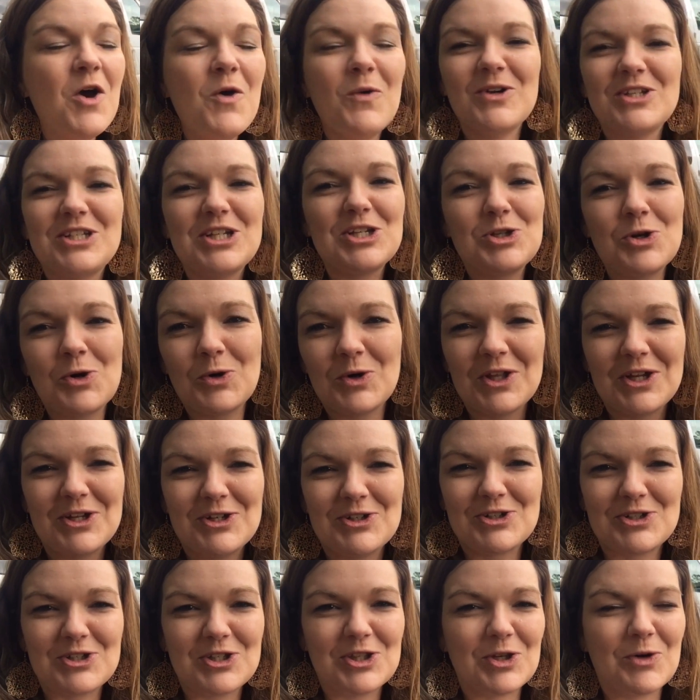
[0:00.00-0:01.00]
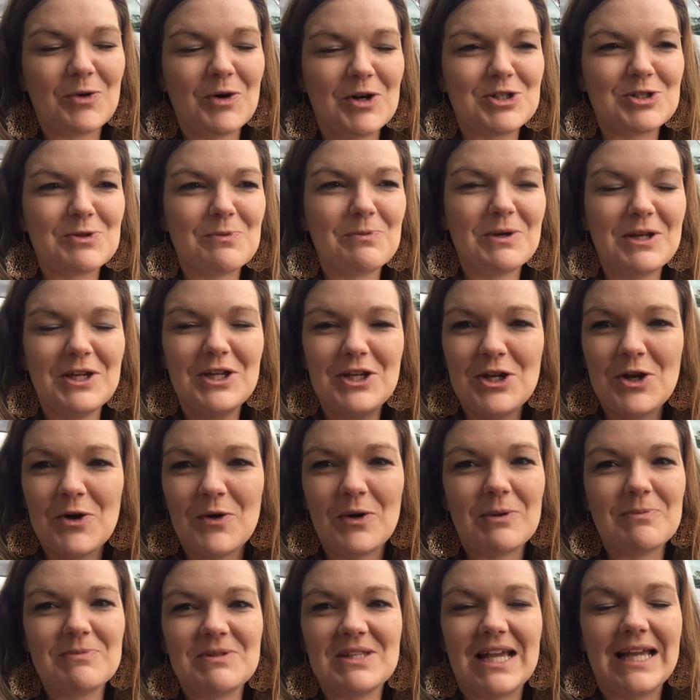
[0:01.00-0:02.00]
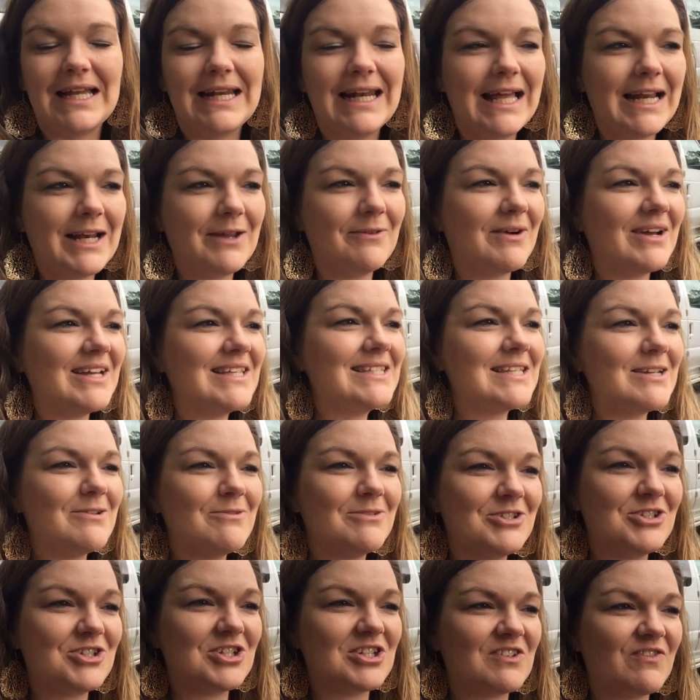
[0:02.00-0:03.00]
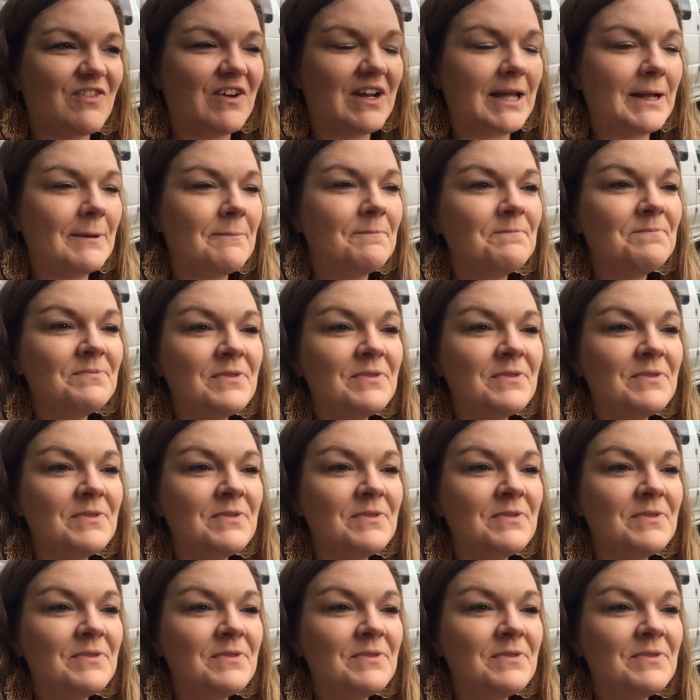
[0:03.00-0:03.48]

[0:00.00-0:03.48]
which I totally understood the question, but you know what I'm saying. Anyways, it was just funny.